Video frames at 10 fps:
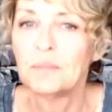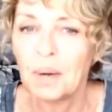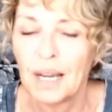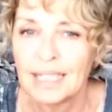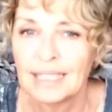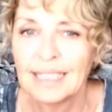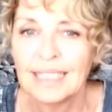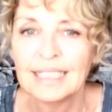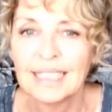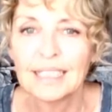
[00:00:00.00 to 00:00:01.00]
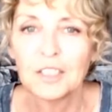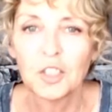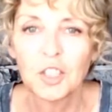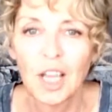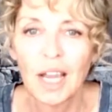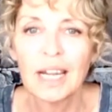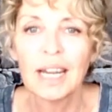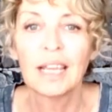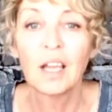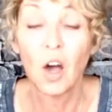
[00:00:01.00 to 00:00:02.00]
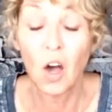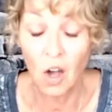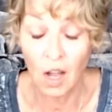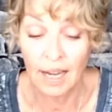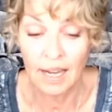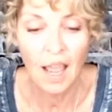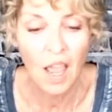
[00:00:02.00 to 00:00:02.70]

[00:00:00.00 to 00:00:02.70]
Pisces is shining on